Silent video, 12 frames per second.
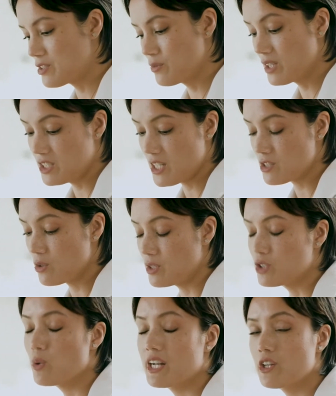really just only
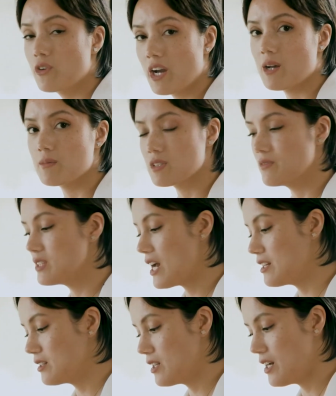20 grams of
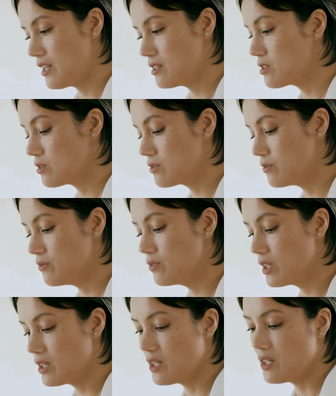dandelion, so it's
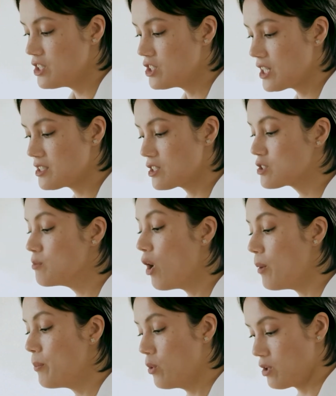really just a
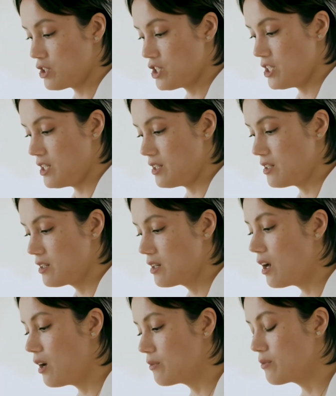small portion
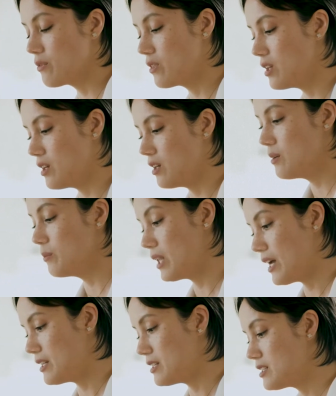of the
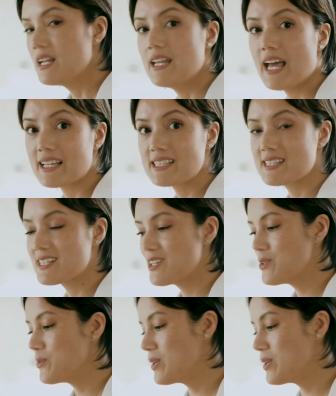blend. Next, we